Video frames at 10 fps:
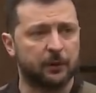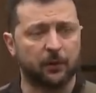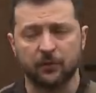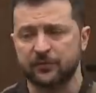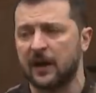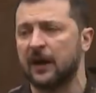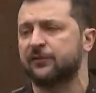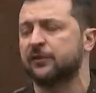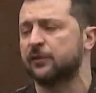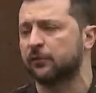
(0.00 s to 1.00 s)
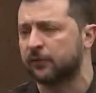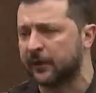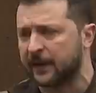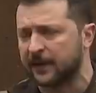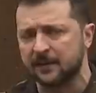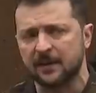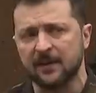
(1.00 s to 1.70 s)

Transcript: Because after Ukraine,